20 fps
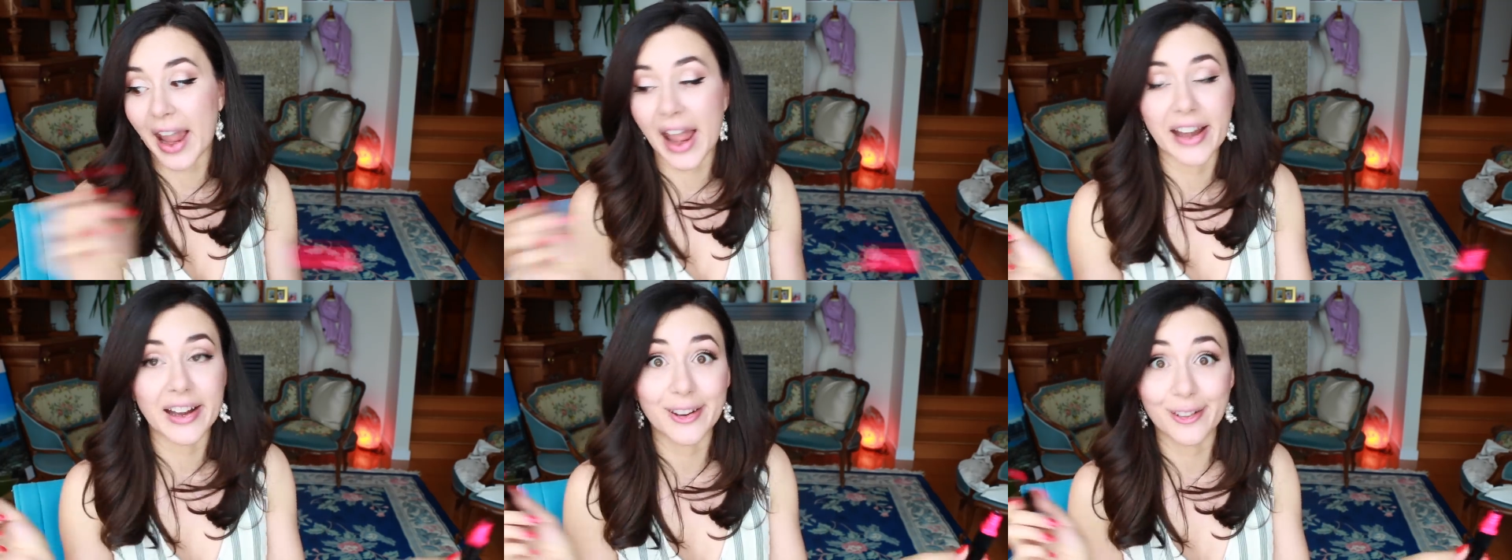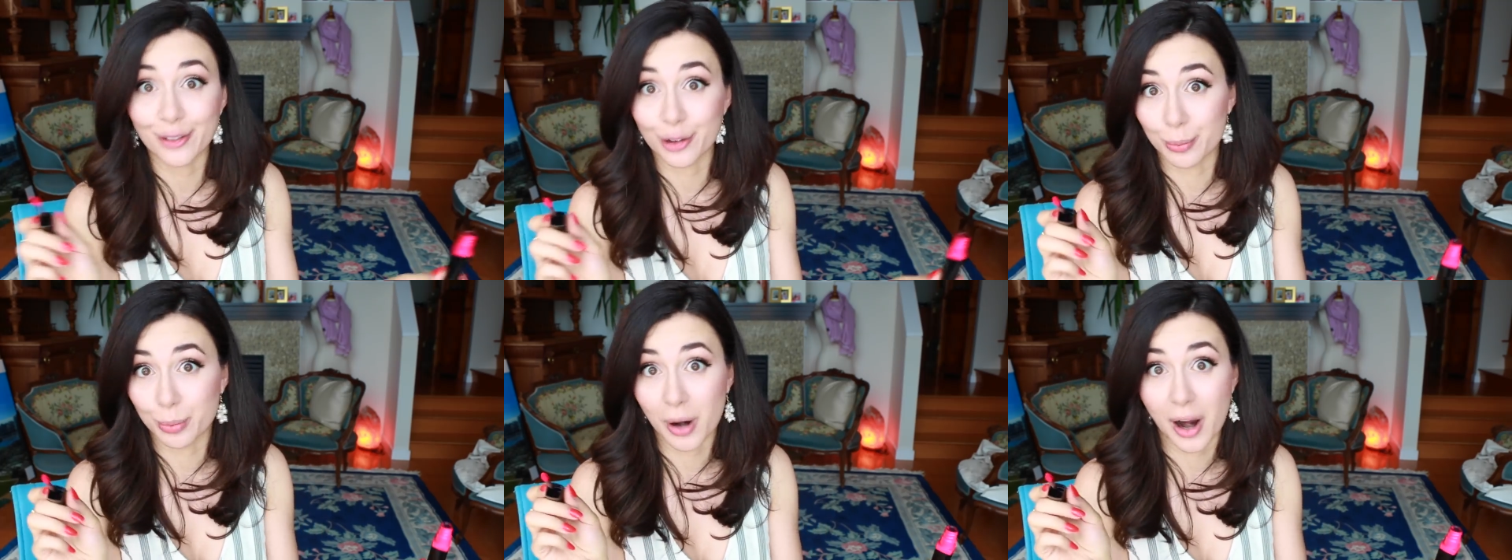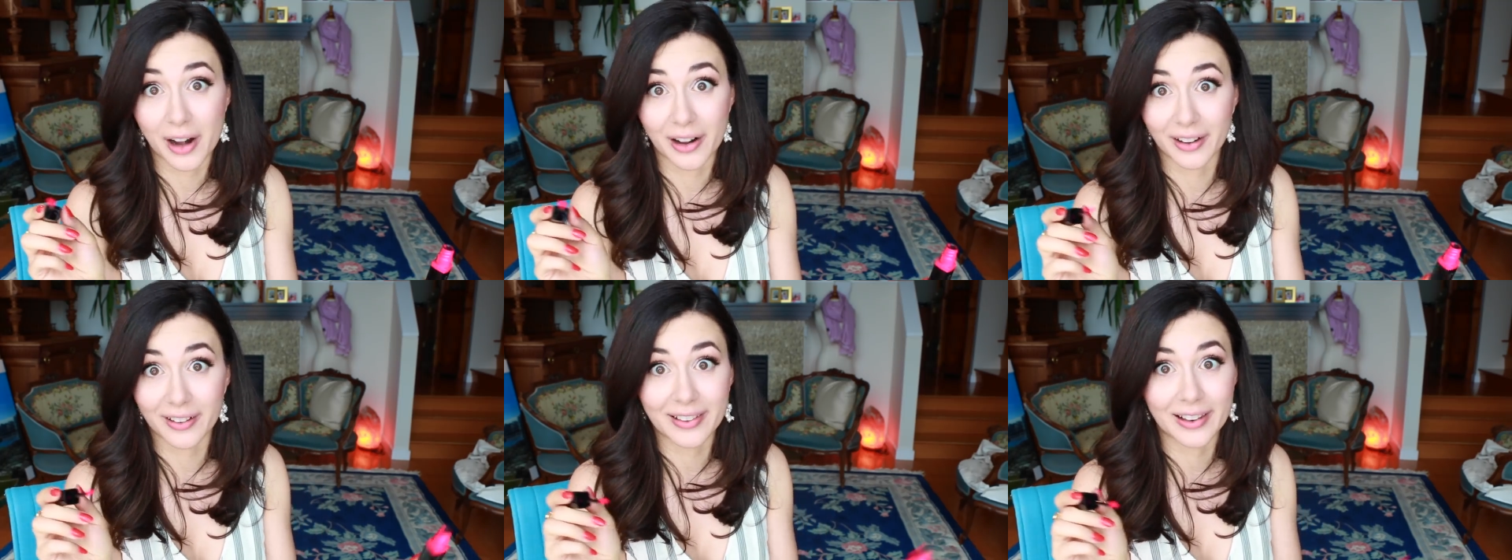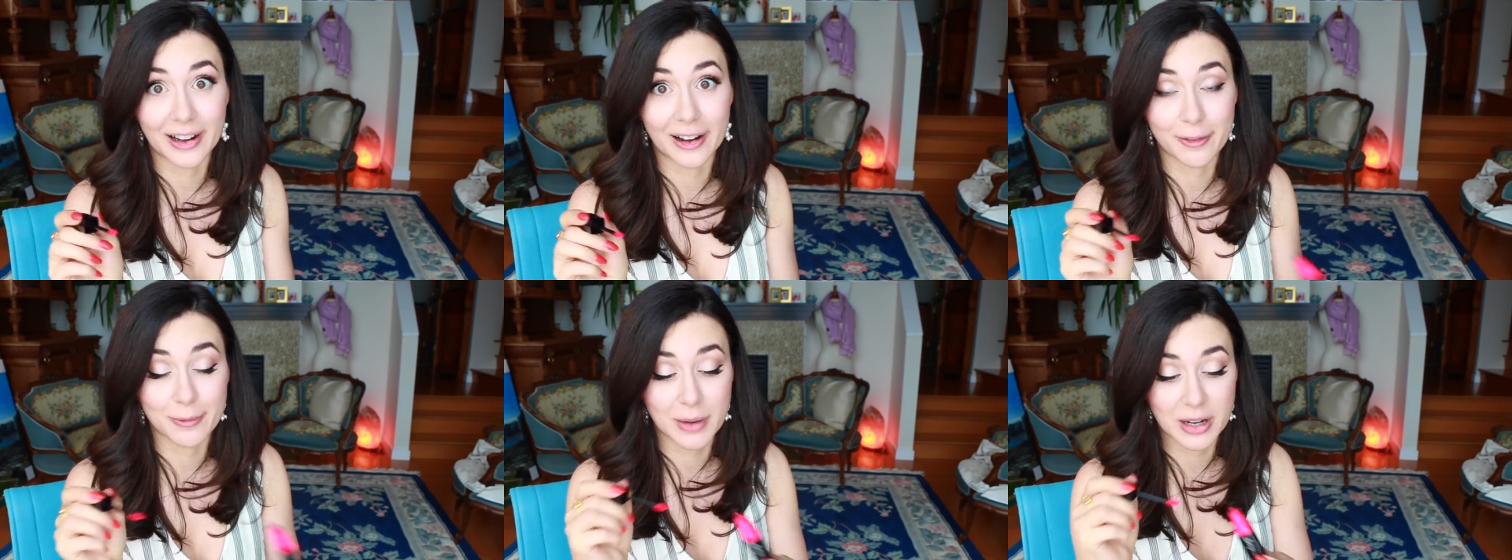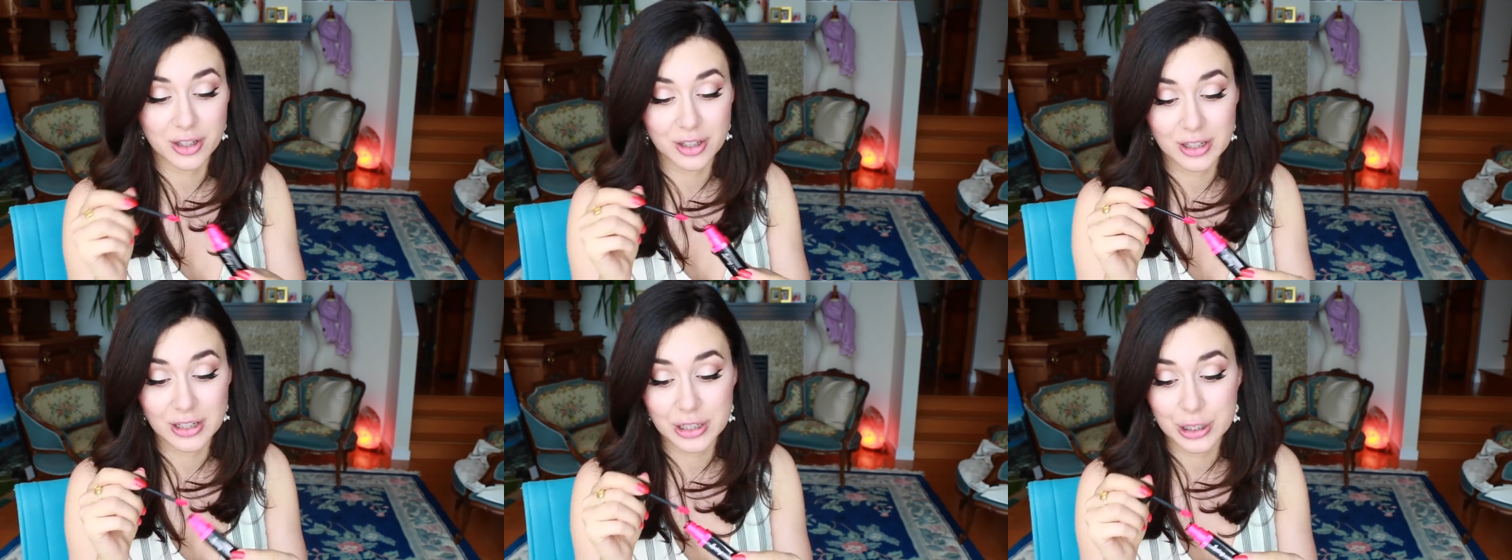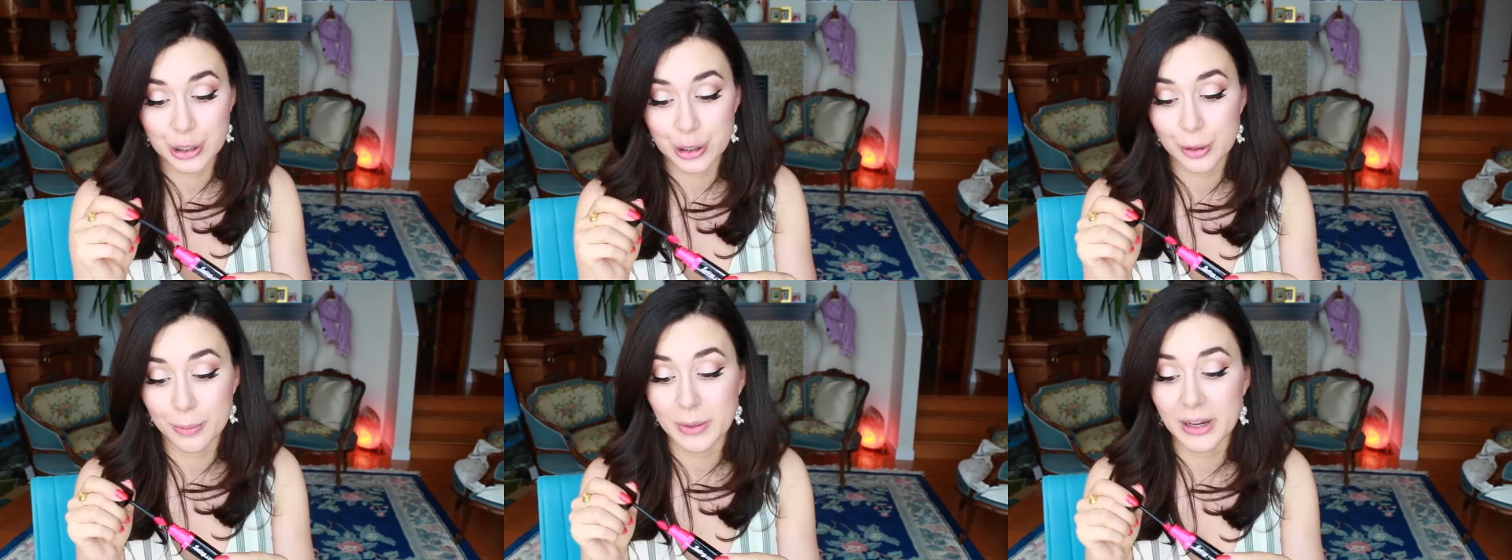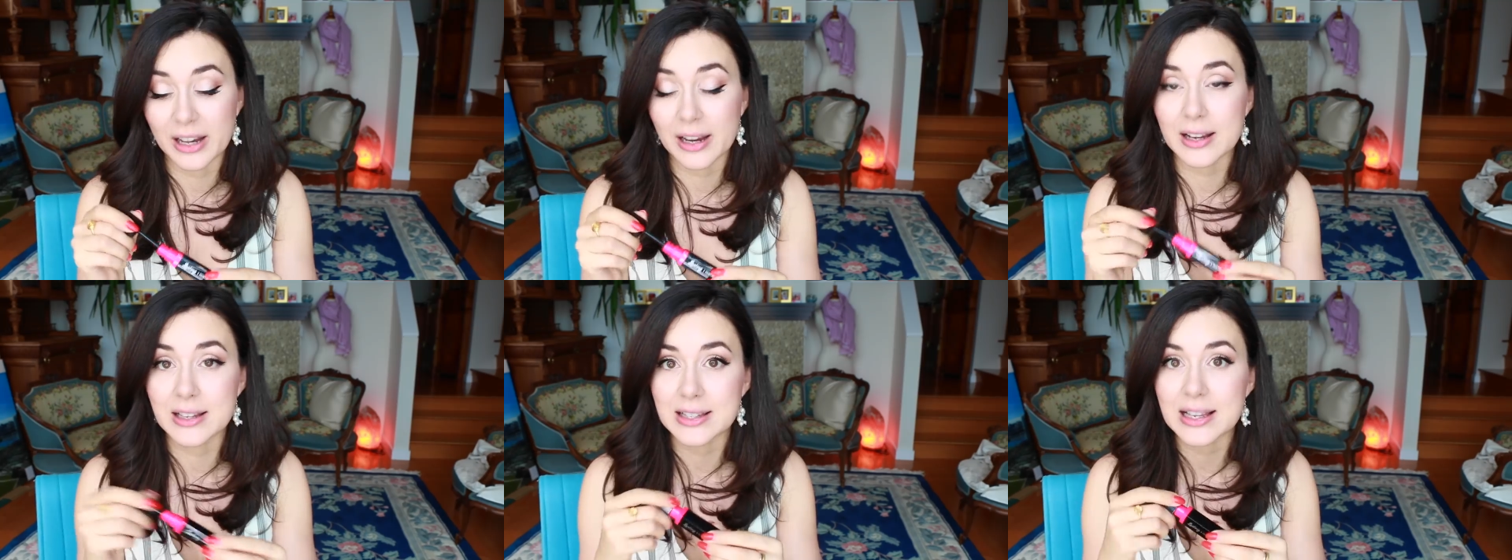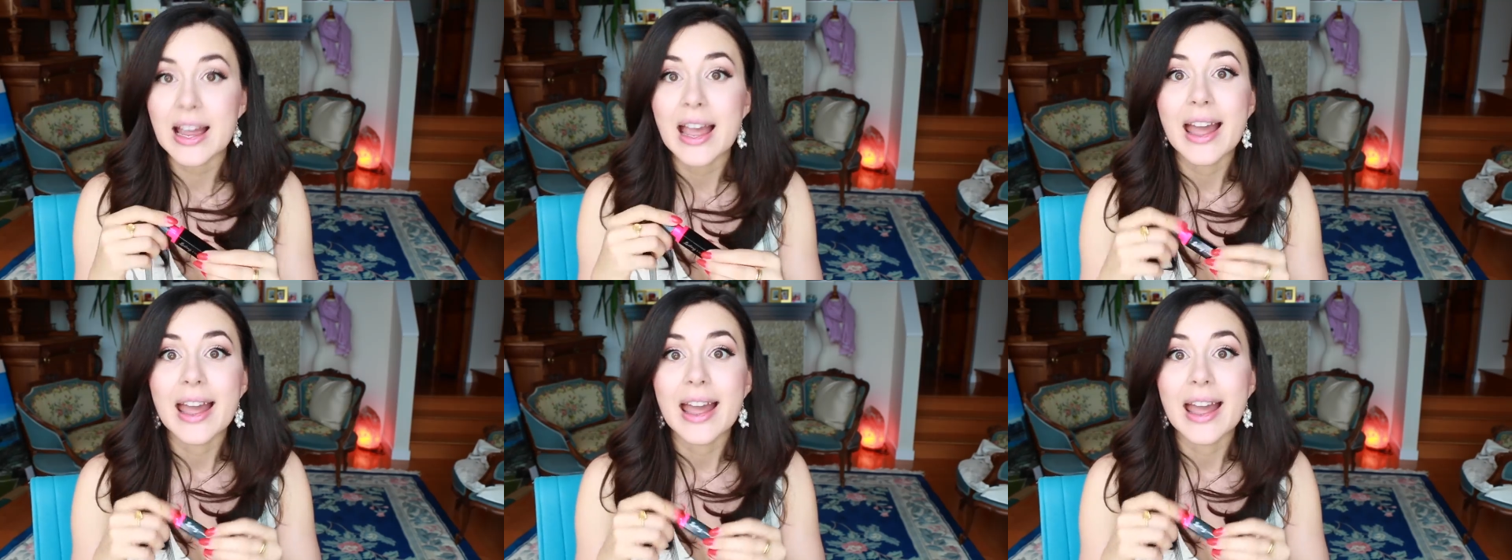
any of the products that I've mentioned to you because